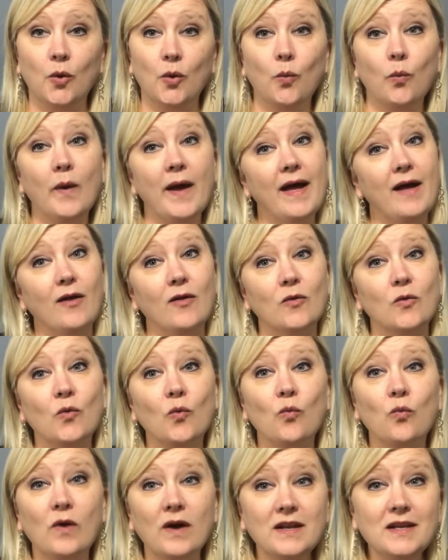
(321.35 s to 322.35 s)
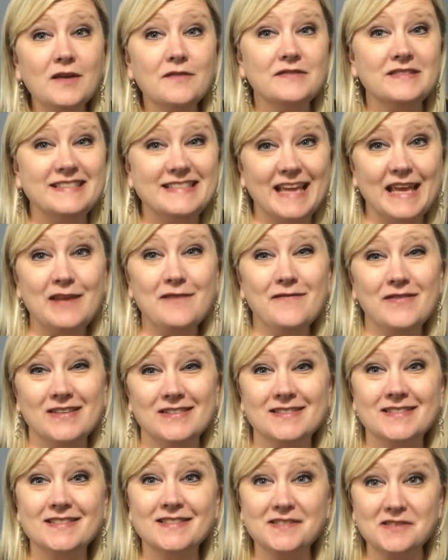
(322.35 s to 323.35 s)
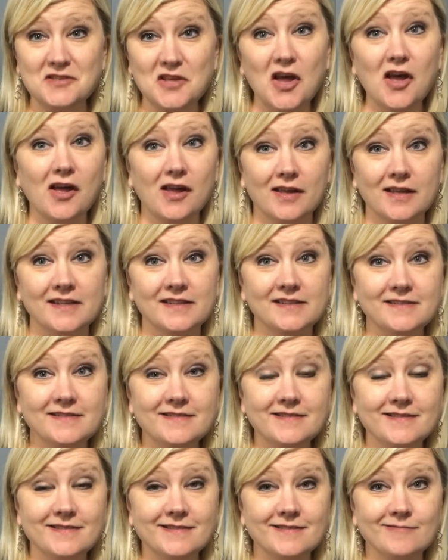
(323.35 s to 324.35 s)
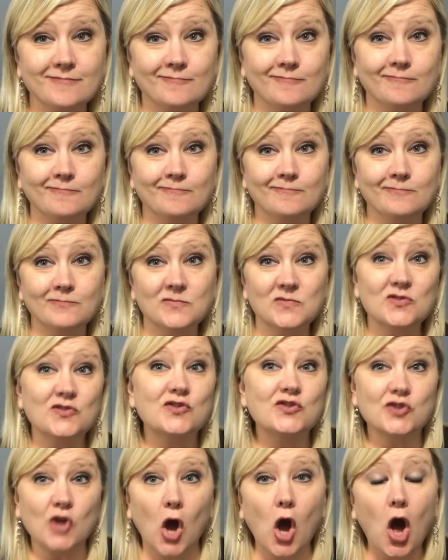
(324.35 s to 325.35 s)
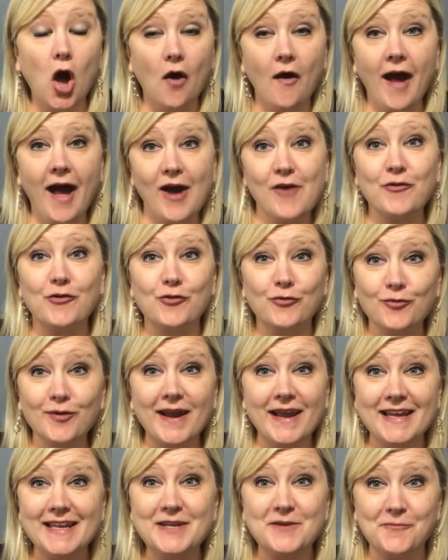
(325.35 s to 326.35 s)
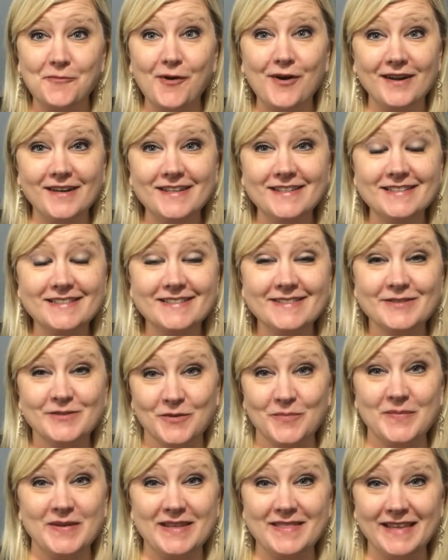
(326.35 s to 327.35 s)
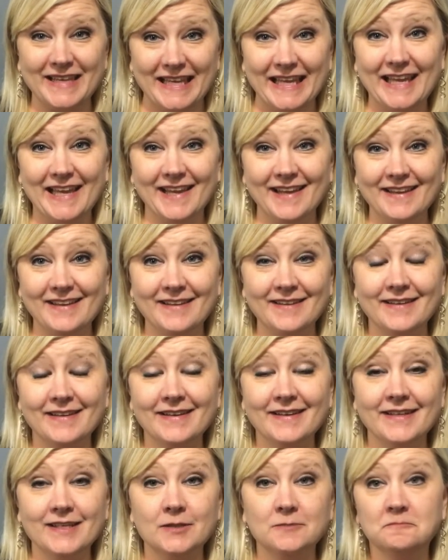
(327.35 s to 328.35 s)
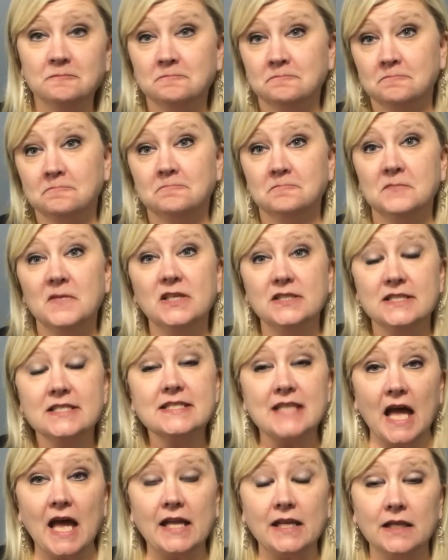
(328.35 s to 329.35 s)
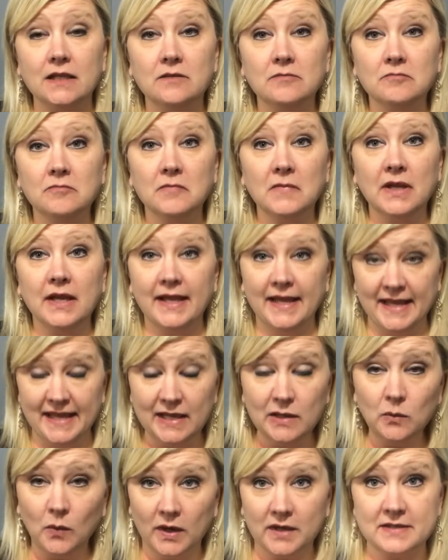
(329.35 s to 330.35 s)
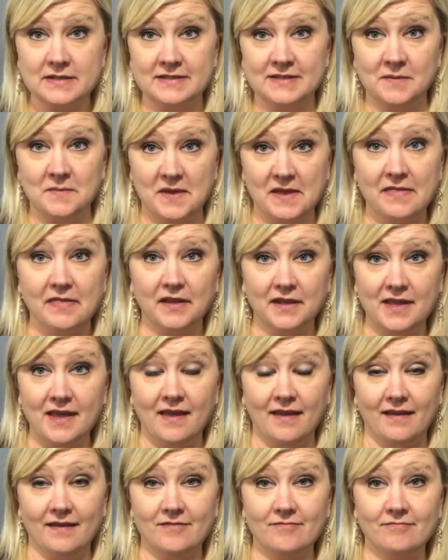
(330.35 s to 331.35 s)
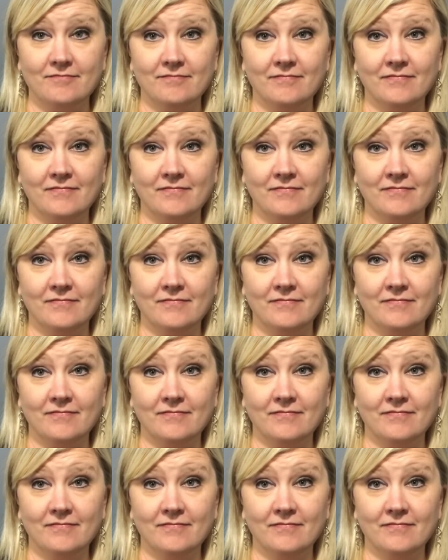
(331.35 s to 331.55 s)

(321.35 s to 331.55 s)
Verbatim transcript: Well, one of David's sons saw how great it was to be the king and decided he wanted to be the king.